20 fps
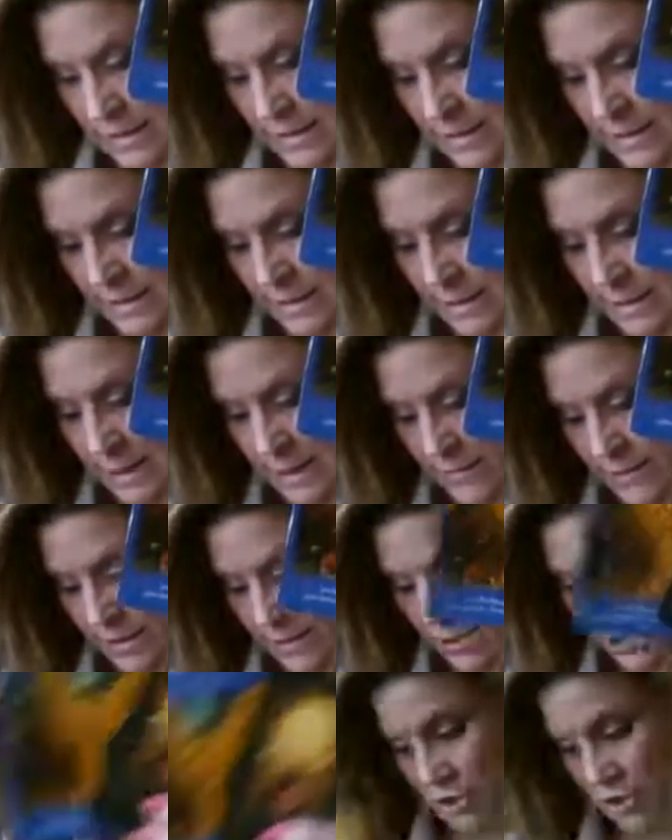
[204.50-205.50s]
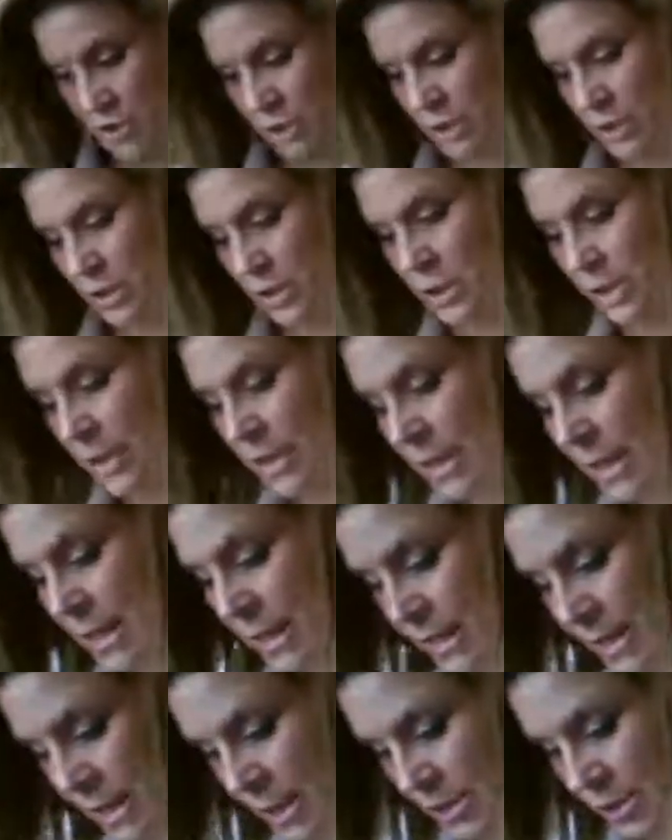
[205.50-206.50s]
lavish and
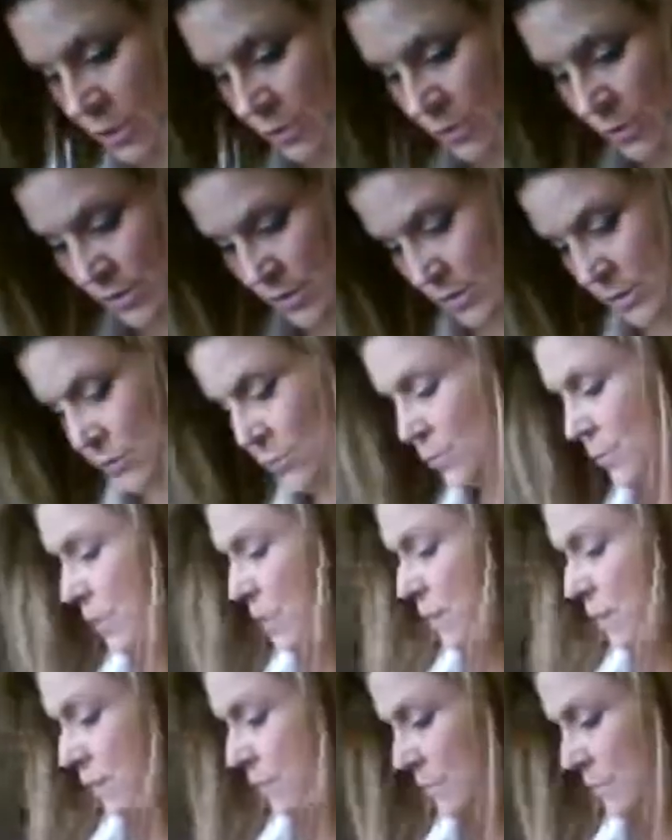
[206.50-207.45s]
not doing so well.